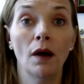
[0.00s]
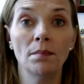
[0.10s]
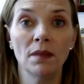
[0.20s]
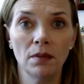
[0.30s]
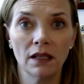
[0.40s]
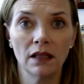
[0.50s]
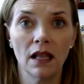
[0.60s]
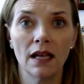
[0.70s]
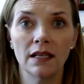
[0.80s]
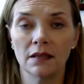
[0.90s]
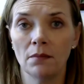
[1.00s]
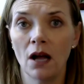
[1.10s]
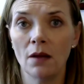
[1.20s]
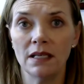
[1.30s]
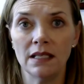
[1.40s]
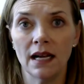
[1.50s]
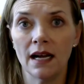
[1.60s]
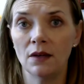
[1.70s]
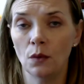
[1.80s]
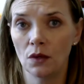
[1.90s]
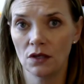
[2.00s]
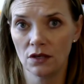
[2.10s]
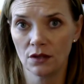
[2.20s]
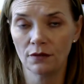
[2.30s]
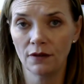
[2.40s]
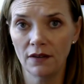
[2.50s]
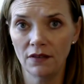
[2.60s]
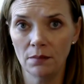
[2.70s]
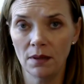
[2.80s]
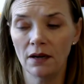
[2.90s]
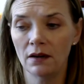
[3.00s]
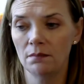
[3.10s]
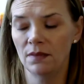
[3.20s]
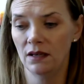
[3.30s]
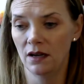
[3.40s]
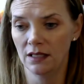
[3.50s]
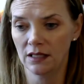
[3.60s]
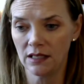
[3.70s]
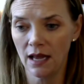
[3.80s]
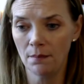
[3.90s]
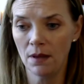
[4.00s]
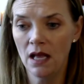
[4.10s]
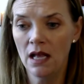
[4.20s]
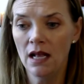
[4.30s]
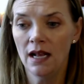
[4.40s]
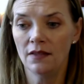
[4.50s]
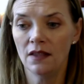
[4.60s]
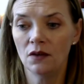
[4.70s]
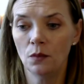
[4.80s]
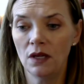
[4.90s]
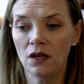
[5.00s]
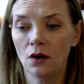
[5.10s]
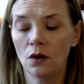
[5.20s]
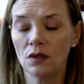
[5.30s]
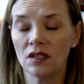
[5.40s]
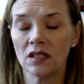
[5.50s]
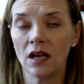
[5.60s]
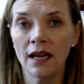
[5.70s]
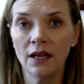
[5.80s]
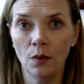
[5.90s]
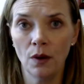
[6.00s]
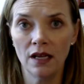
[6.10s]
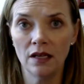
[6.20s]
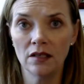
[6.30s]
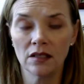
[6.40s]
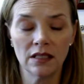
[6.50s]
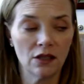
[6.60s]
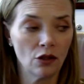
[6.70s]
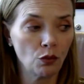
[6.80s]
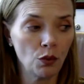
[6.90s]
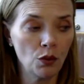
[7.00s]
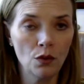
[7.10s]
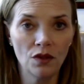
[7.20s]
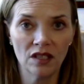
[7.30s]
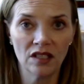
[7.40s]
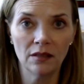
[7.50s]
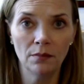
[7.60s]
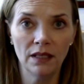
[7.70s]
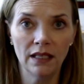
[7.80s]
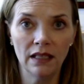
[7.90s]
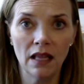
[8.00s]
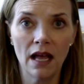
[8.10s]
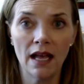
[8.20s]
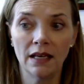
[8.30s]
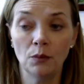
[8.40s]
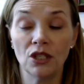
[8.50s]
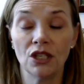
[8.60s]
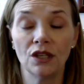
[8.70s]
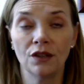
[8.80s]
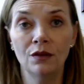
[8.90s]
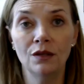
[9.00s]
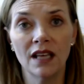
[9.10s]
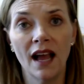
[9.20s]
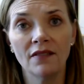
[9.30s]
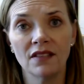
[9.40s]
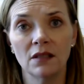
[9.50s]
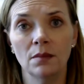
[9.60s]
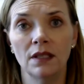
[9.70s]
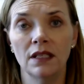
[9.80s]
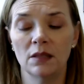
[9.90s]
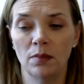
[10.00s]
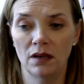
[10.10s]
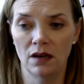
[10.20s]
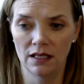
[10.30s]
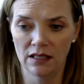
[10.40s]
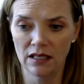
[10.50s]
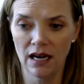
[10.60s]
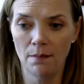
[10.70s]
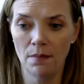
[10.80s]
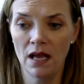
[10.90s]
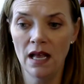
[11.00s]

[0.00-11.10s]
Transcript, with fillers: up the bloodline to mom and dad or to surviving parent, but not step. And then we go sideways through the sibling line, which includes half siblings, but not step.